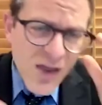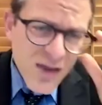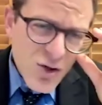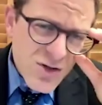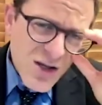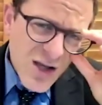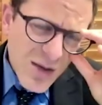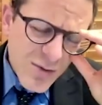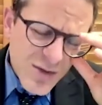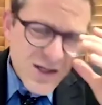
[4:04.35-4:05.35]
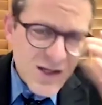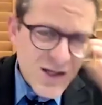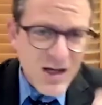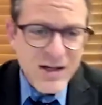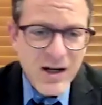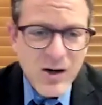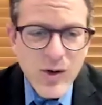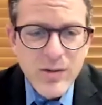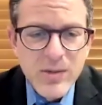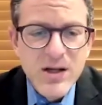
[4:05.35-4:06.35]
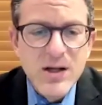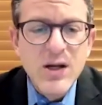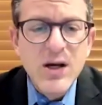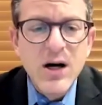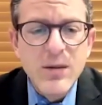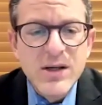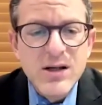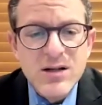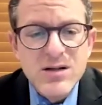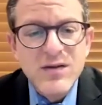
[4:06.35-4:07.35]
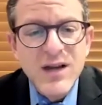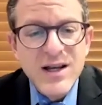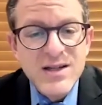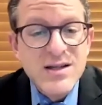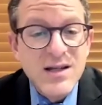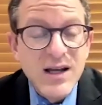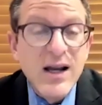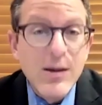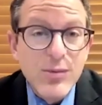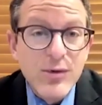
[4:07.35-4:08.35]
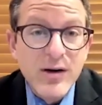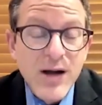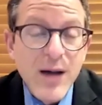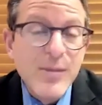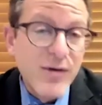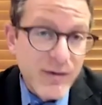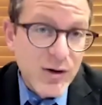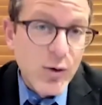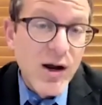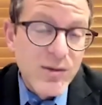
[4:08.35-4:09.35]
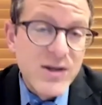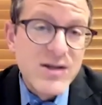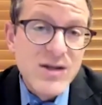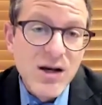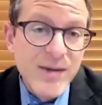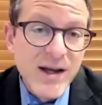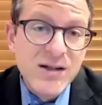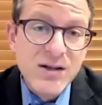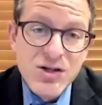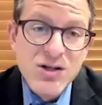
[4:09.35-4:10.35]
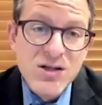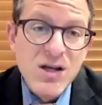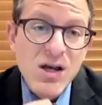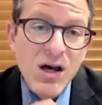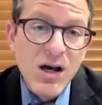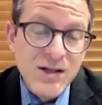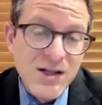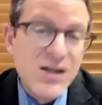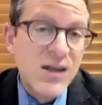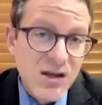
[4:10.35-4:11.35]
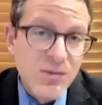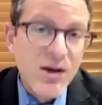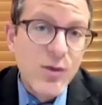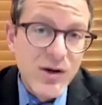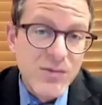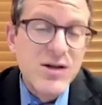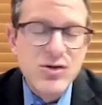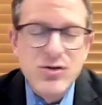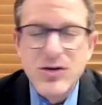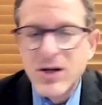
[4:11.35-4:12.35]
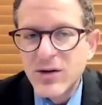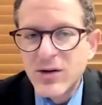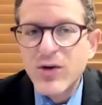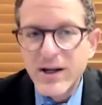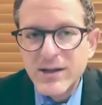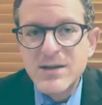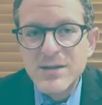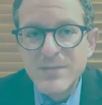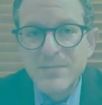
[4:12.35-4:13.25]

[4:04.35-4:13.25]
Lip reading: the use of the MMSE has gone down quite a bit because of licensing and copyright requirements that clinicians need to think about when administering in their practice.